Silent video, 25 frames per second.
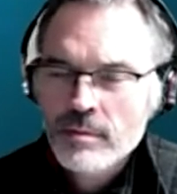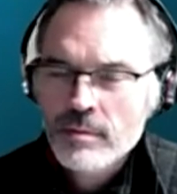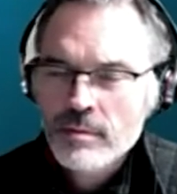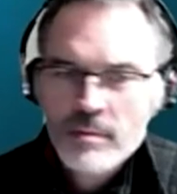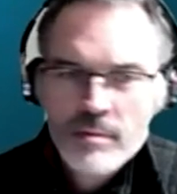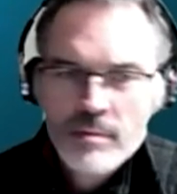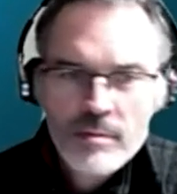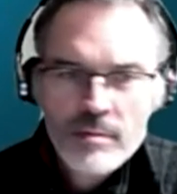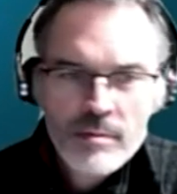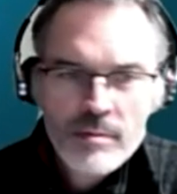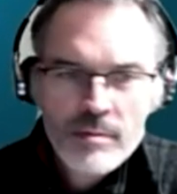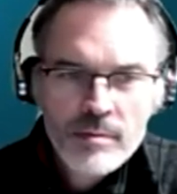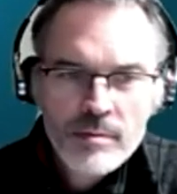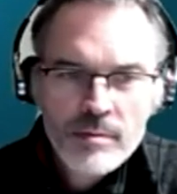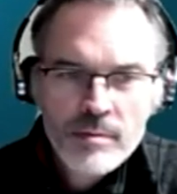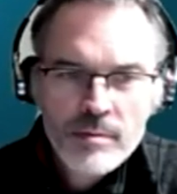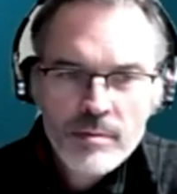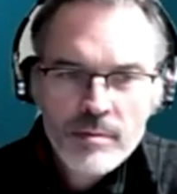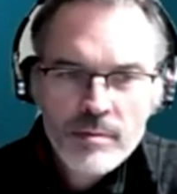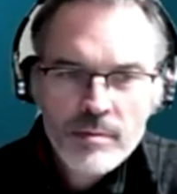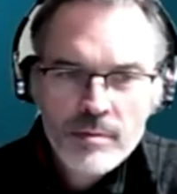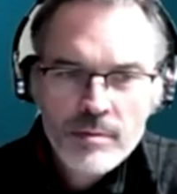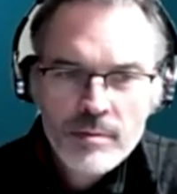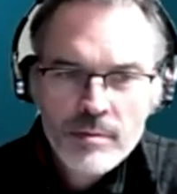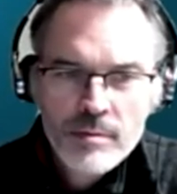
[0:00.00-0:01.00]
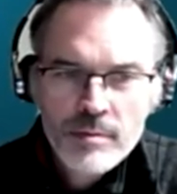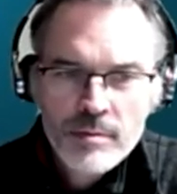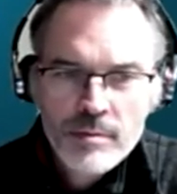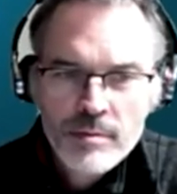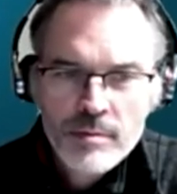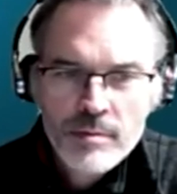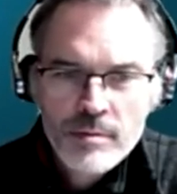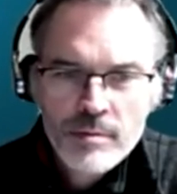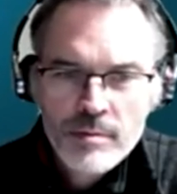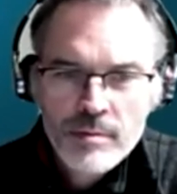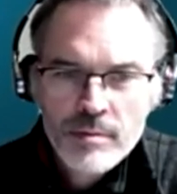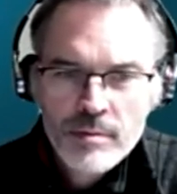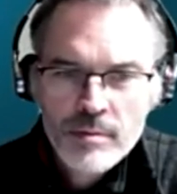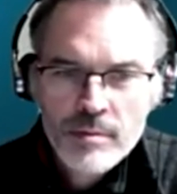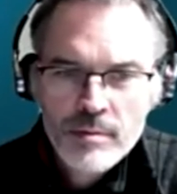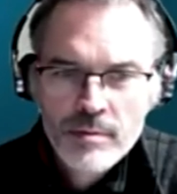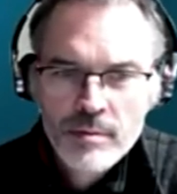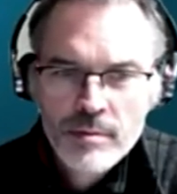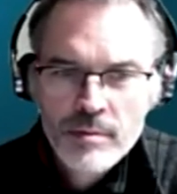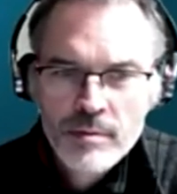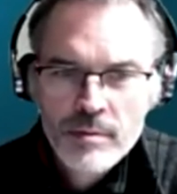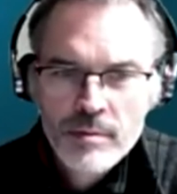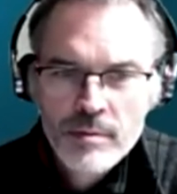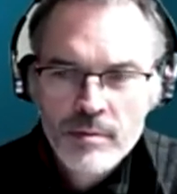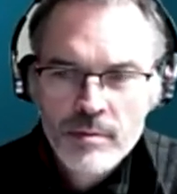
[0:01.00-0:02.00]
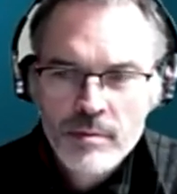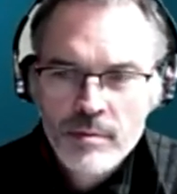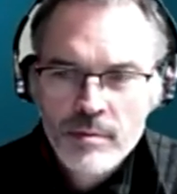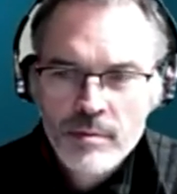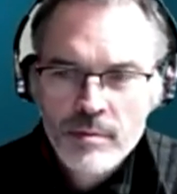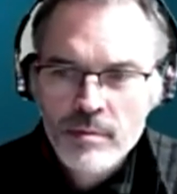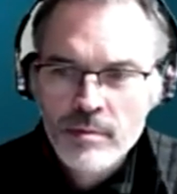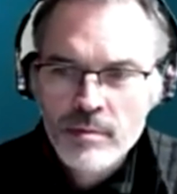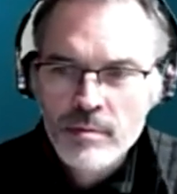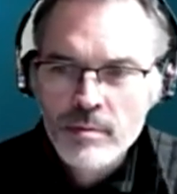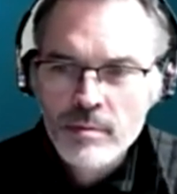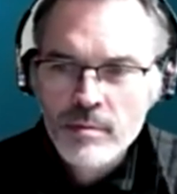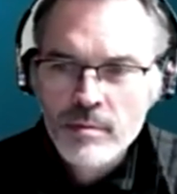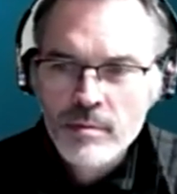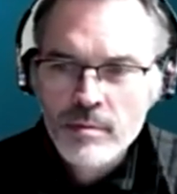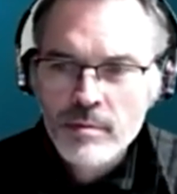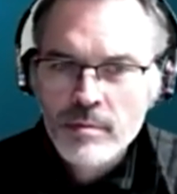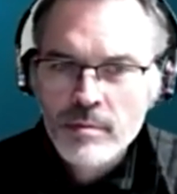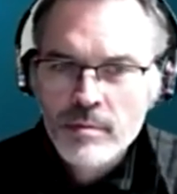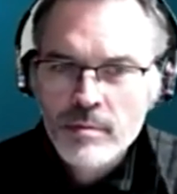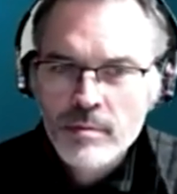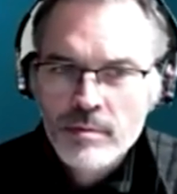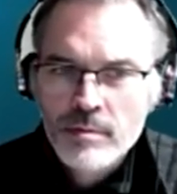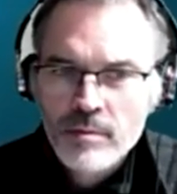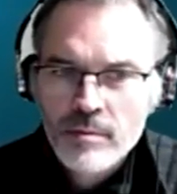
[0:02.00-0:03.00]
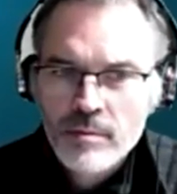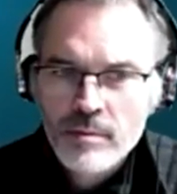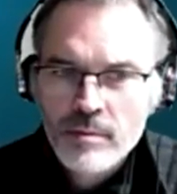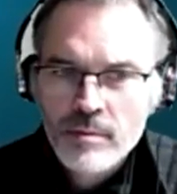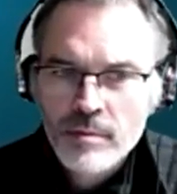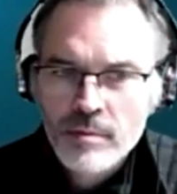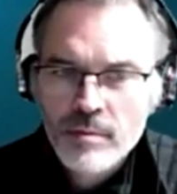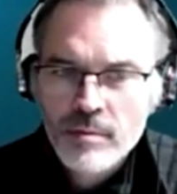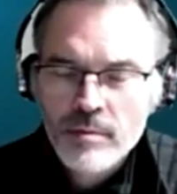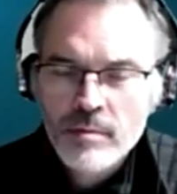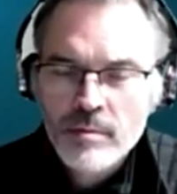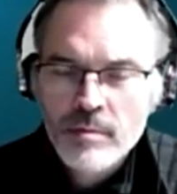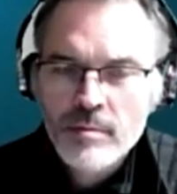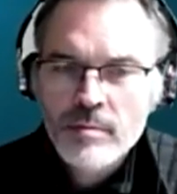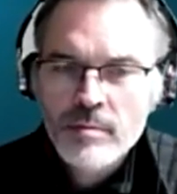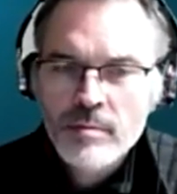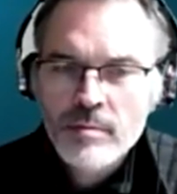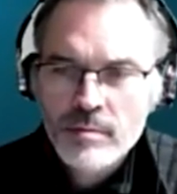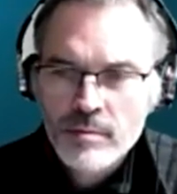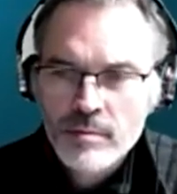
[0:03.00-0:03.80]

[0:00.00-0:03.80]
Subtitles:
(not speaking)